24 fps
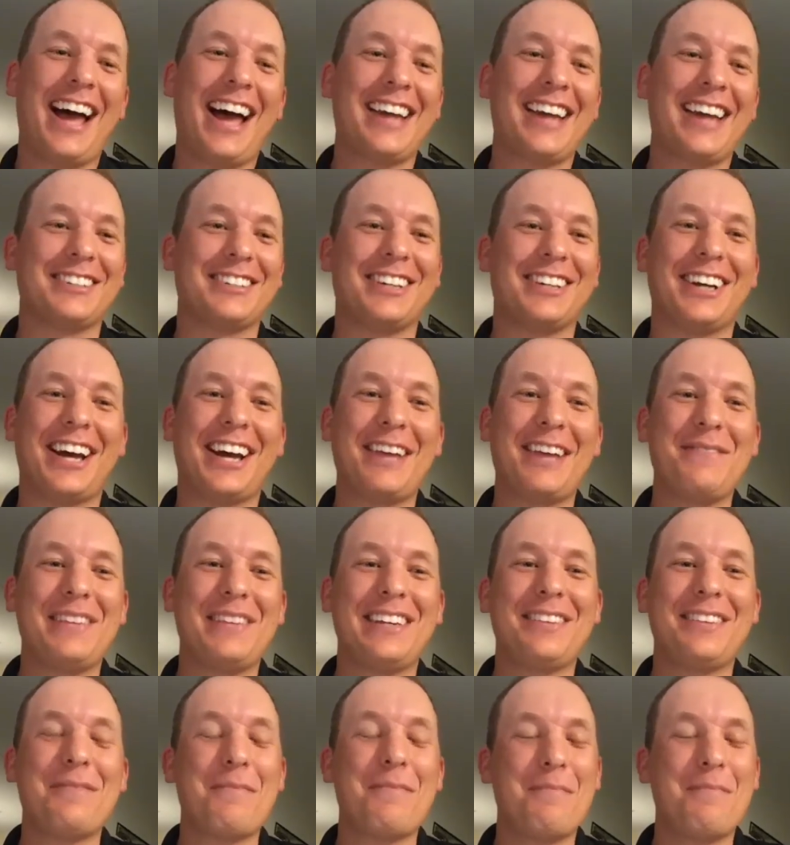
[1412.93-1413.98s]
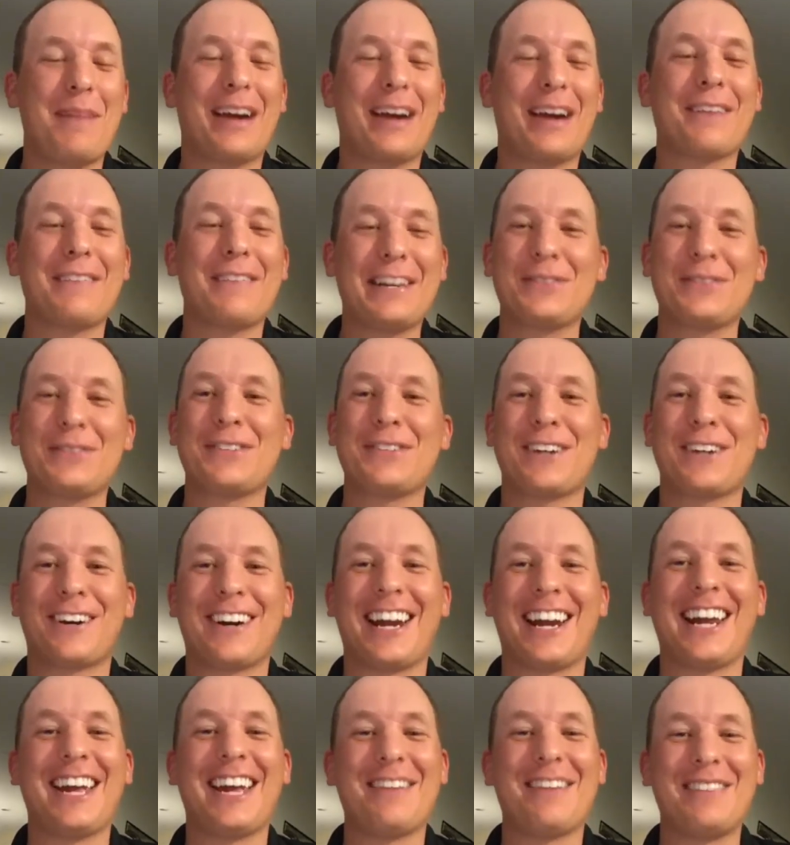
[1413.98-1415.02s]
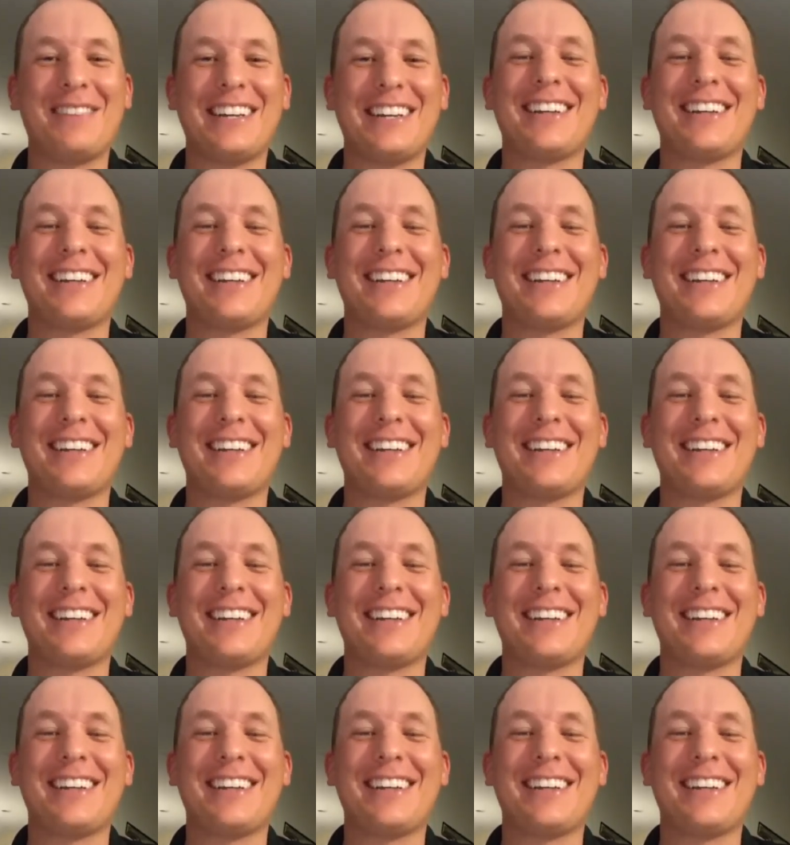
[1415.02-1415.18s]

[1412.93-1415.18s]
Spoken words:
I don't know. I mean, Bagger Vance was all right.